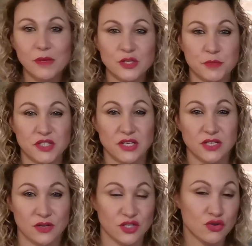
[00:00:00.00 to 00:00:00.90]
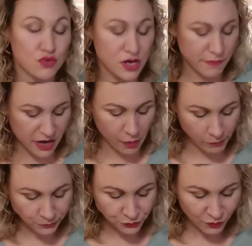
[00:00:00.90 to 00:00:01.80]
Mashed potatoes
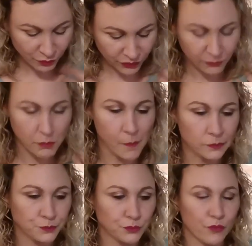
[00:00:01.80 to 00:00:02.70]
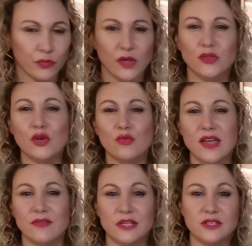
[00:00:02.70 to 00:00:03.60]
creamy. The
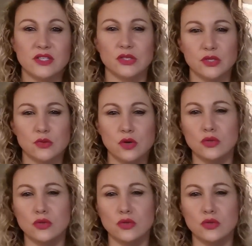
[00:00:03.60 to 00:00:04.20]
gravy is subtle,